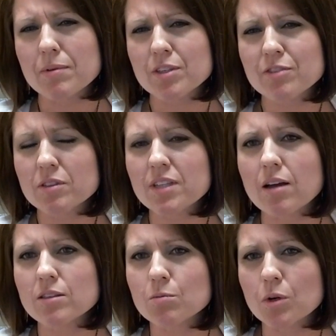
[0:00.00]
different
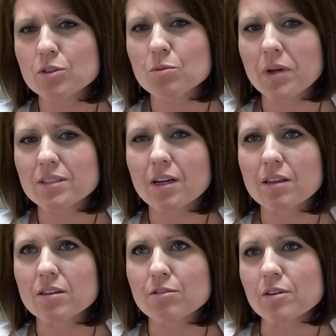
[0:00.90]
styles emerge based on
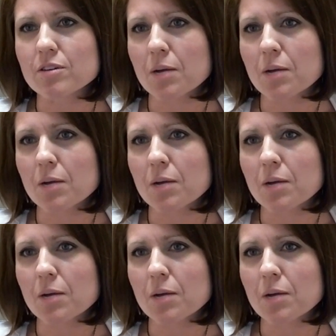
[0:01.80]
the different